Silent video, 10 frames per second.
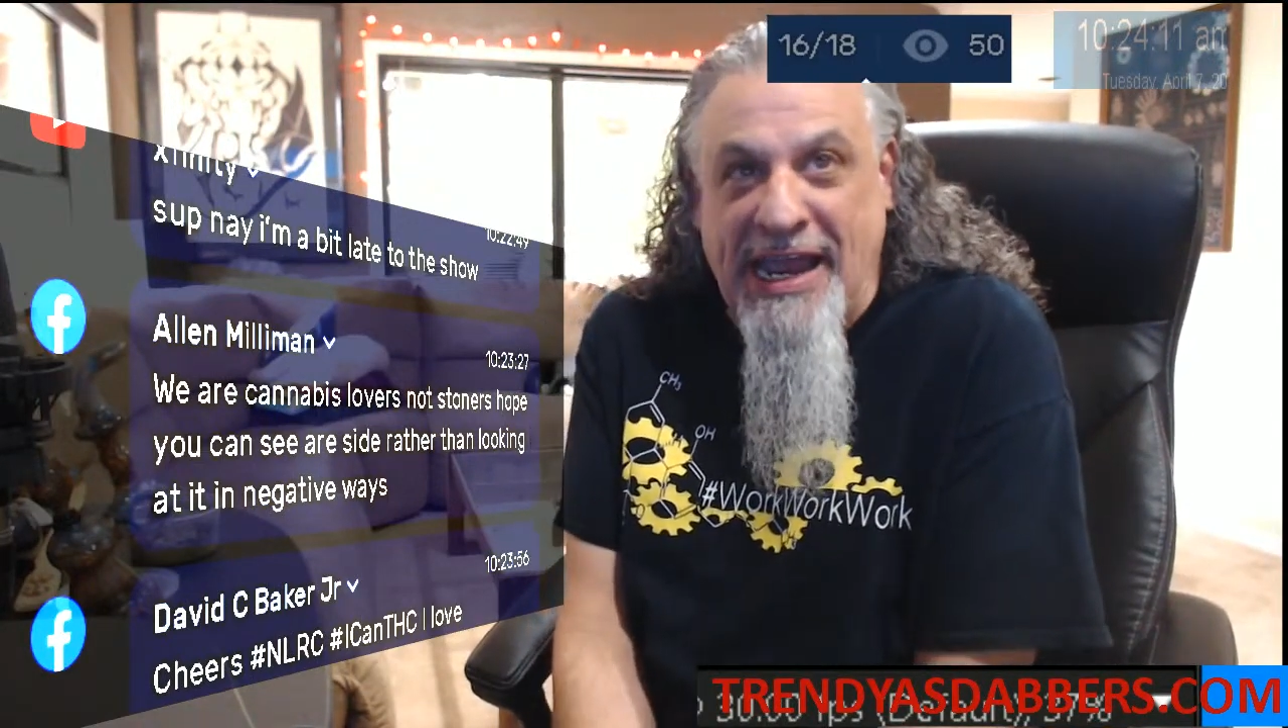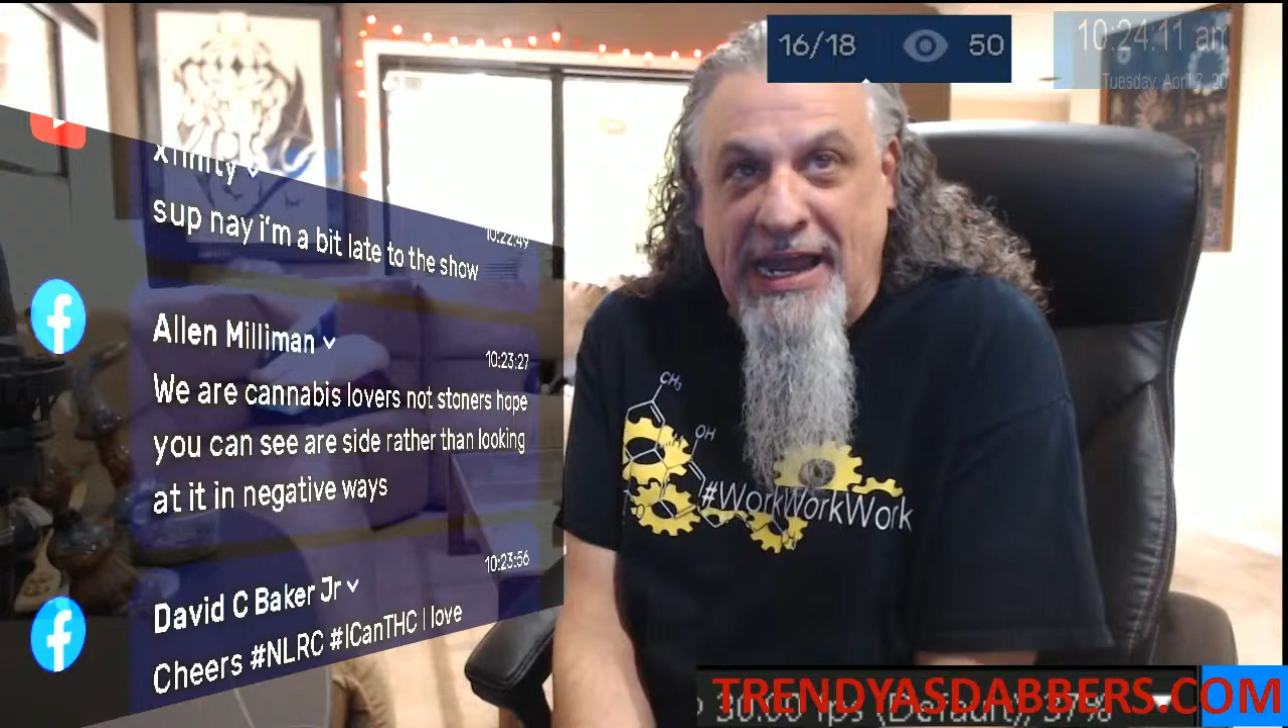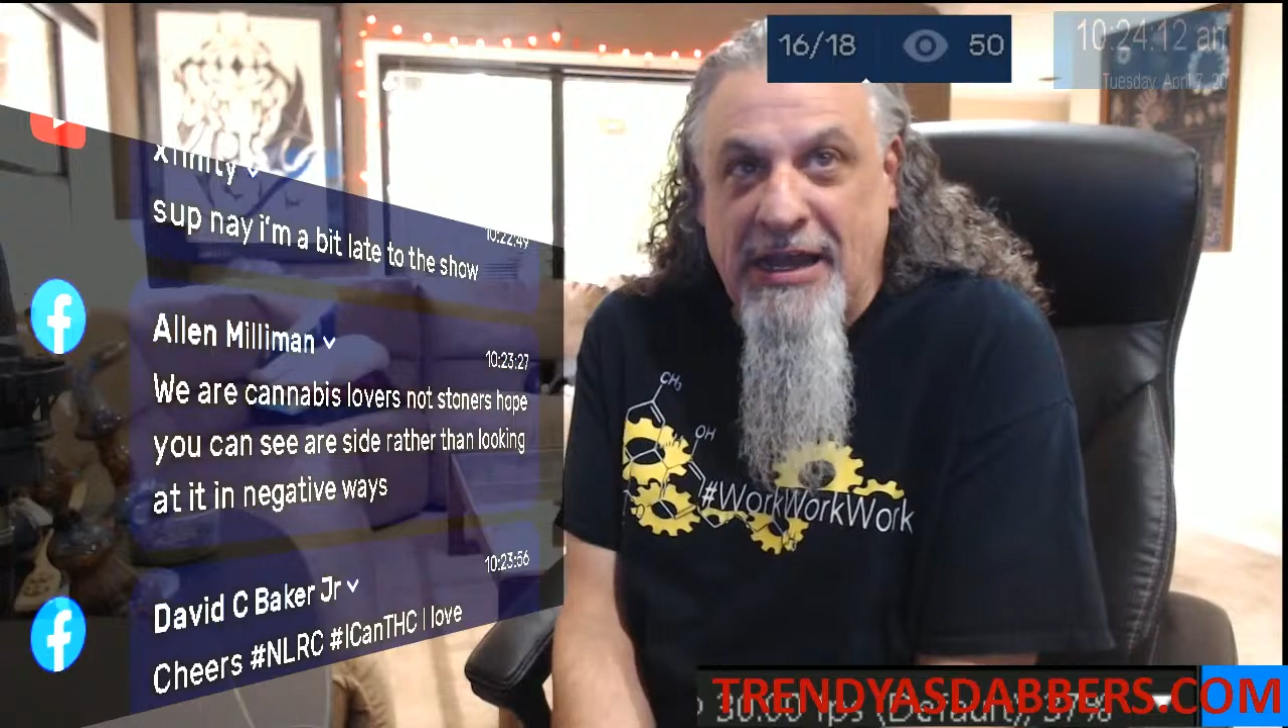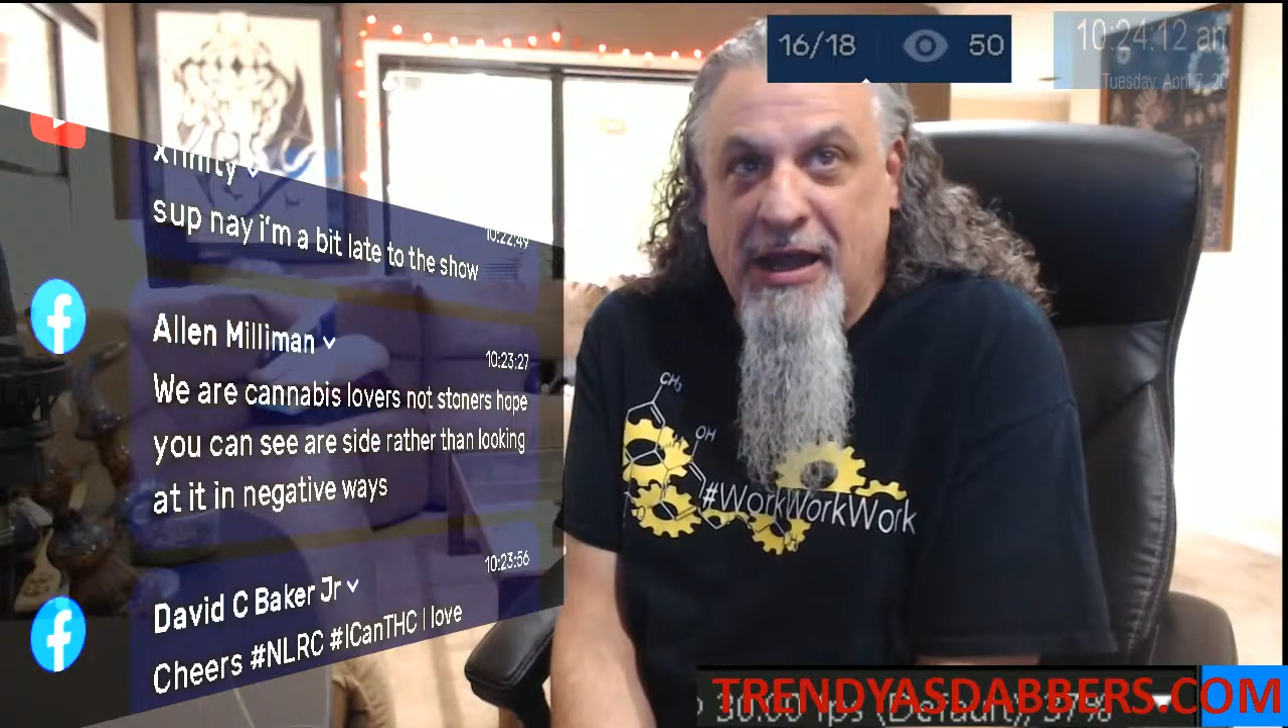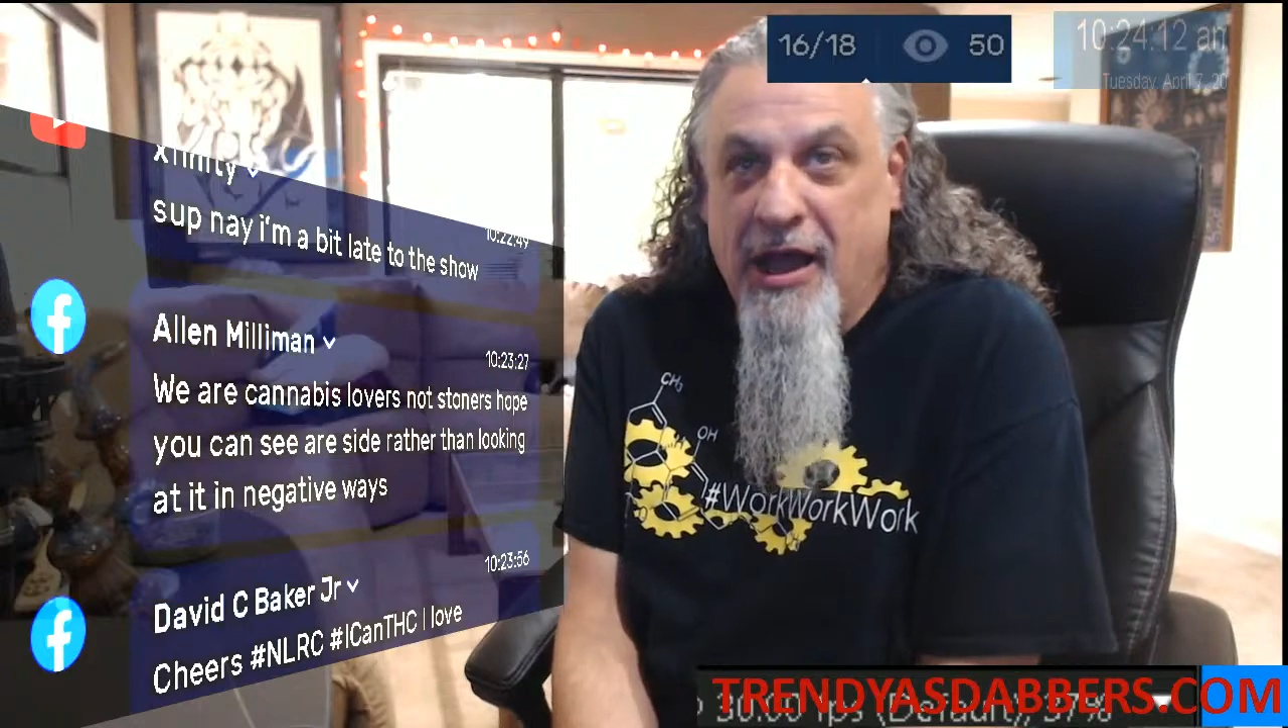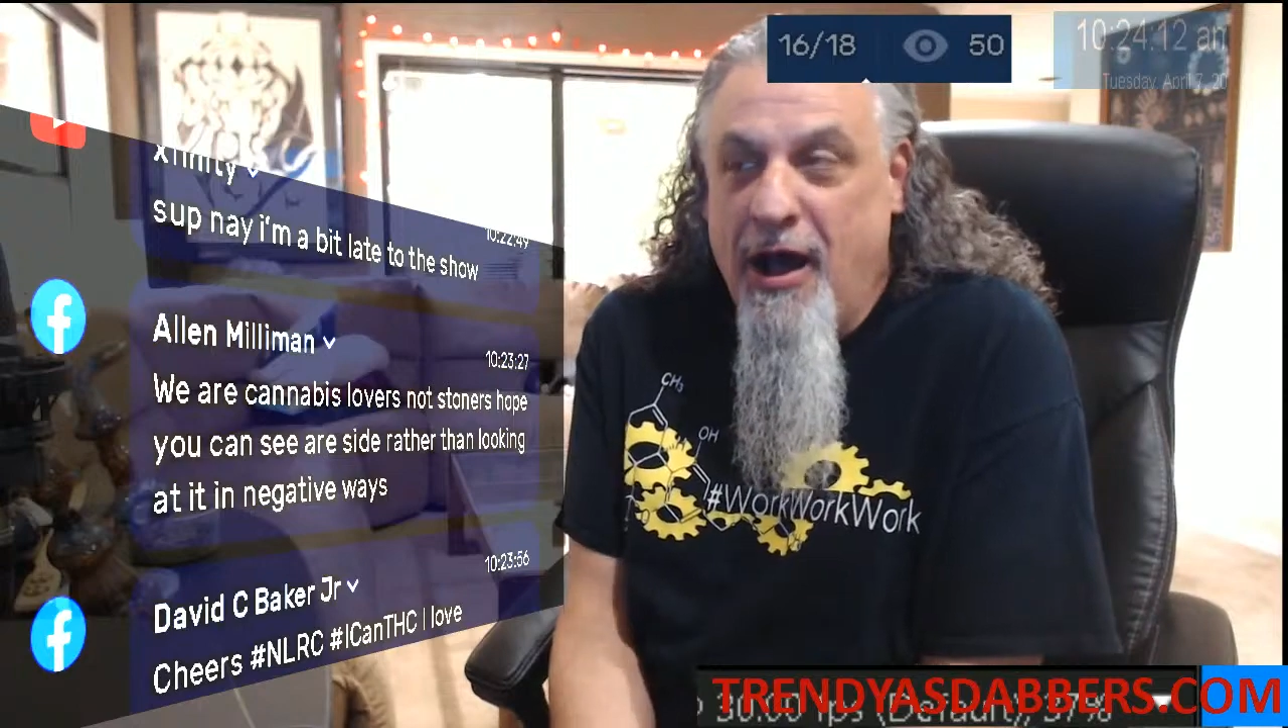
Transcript: and